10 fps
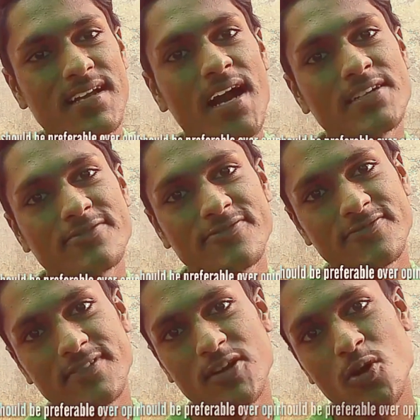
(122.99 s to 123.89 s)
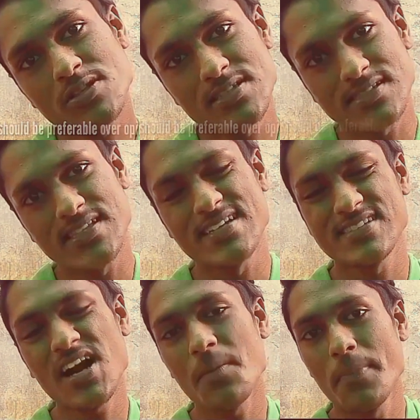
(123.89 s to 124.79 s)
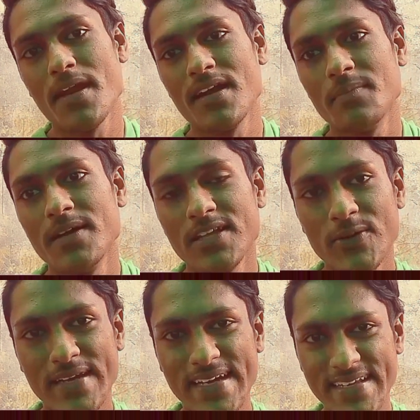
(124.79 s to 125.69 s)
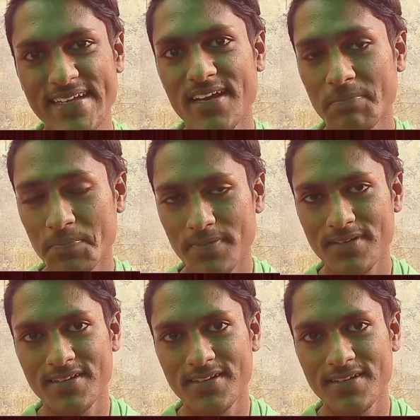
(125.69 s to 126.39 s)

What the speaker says: kind of notches things up a little bit, heating it up,